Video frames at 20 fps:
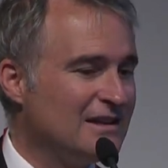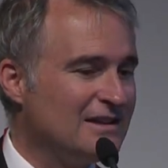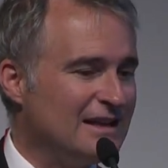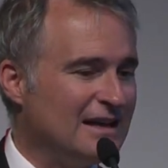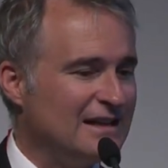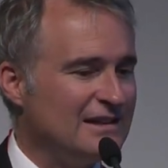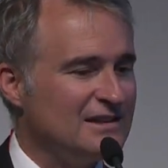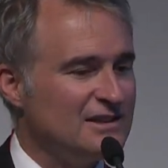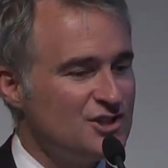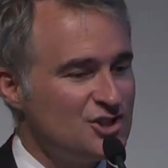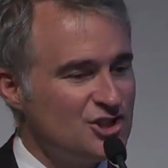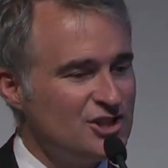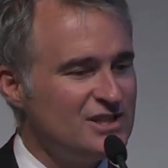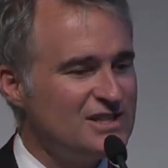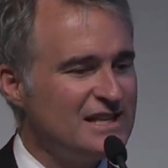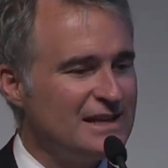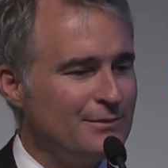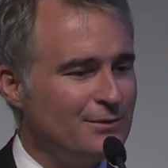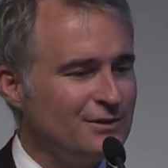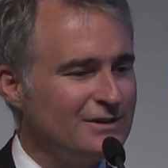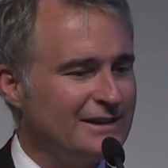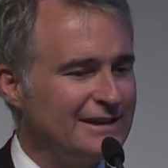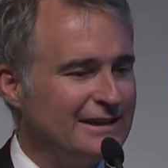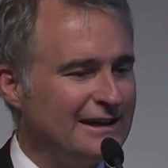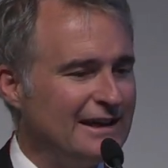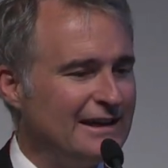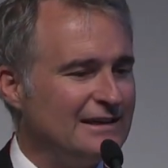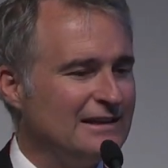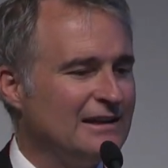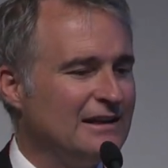that she's able to
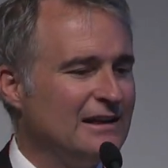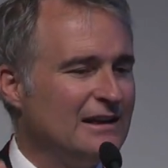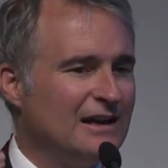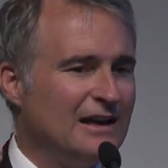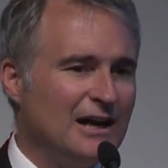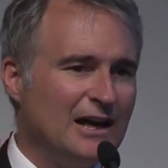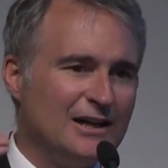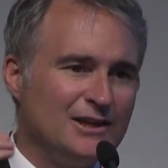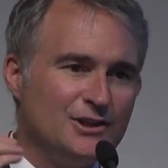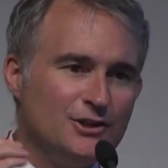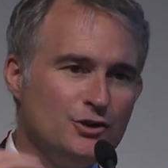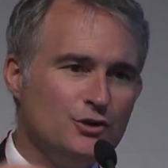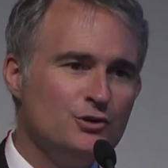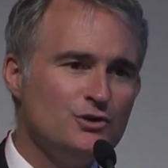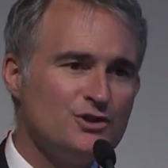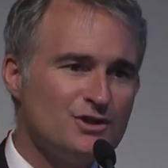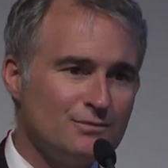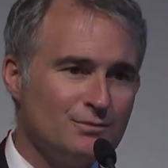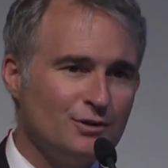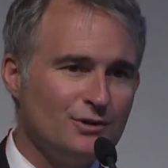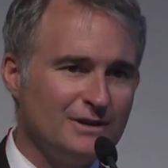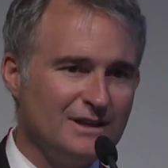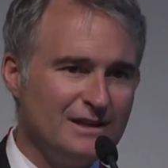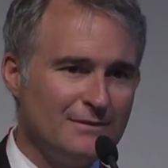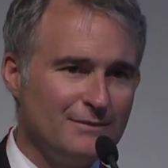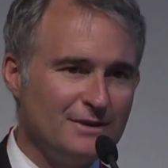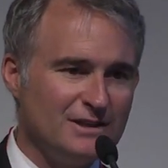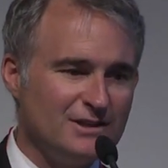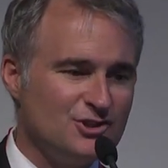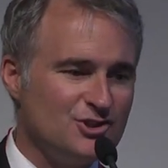get a usable
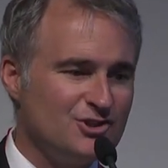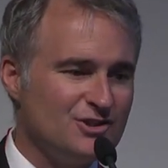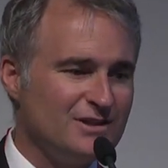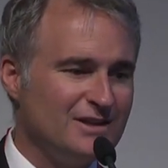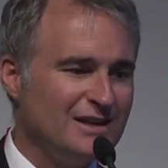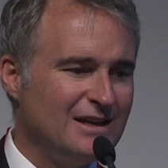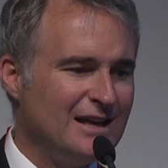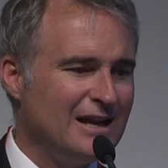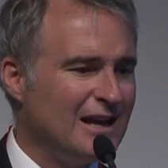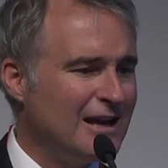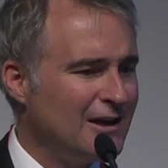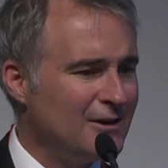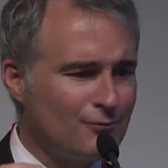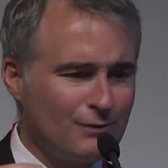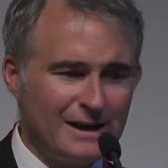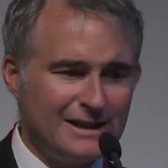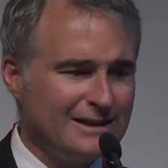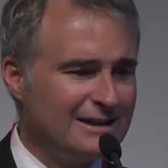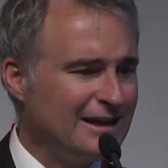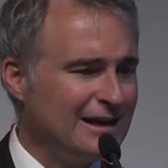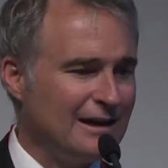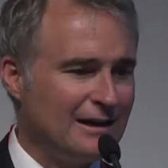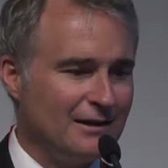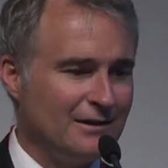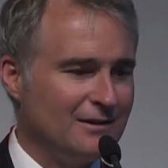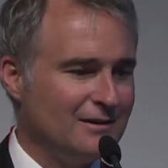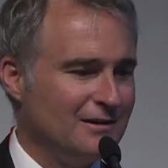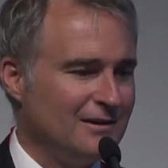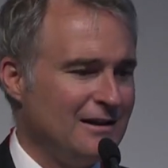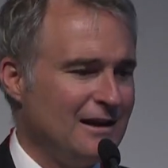image right there.